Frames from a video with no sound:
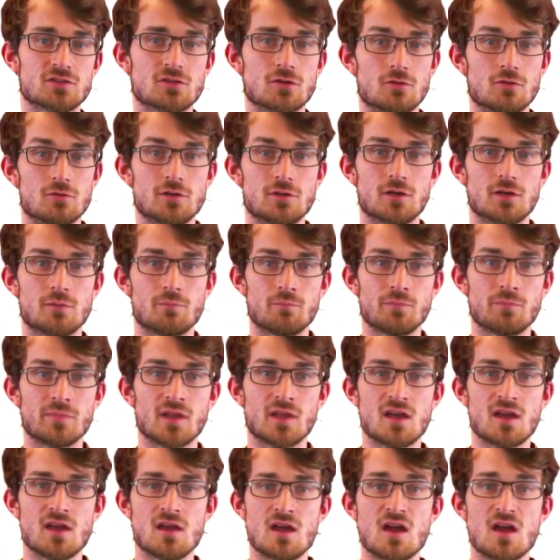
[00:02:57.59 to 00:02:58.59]
code.
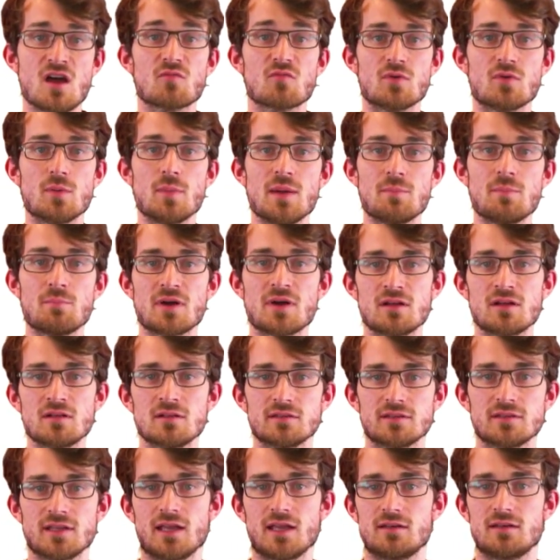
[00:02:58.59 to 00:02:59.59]
Remember
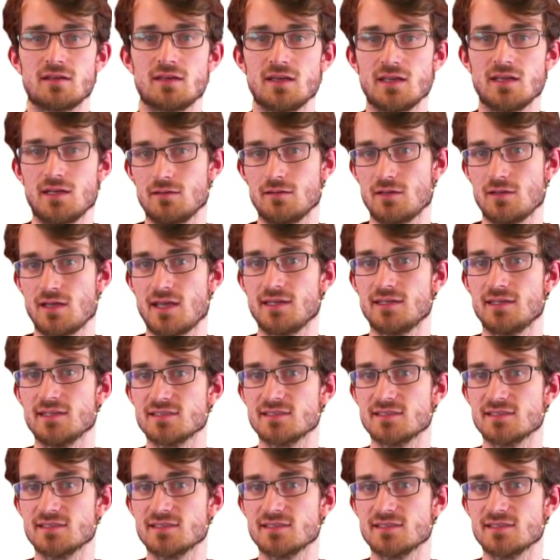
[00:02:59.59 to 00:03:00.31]
that in a